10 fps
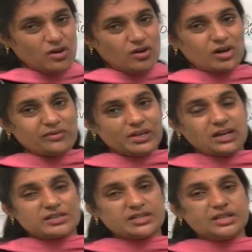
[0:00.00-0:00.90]
or we are
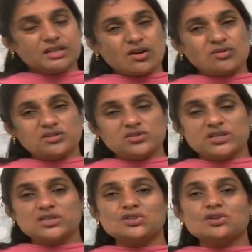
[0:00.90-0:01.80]
cutting down the
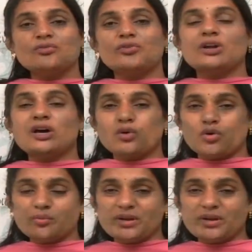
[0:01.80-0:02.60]
trees for our own